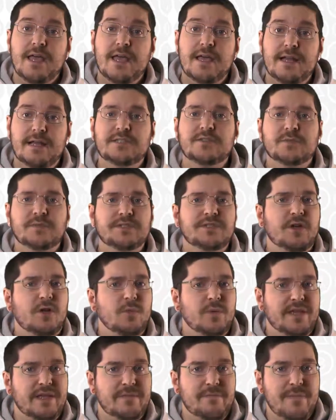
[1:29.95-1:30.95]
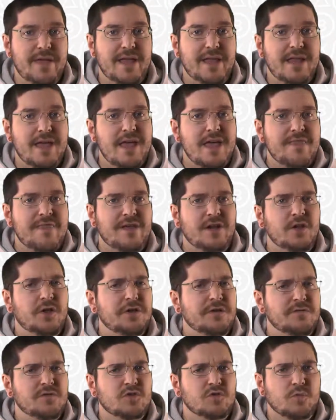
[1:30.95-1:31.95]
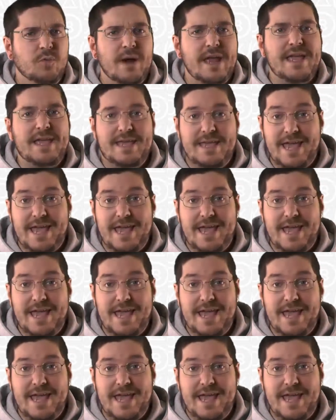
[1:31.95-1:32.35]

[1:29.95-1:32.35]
and as a result, we admit that a lot of great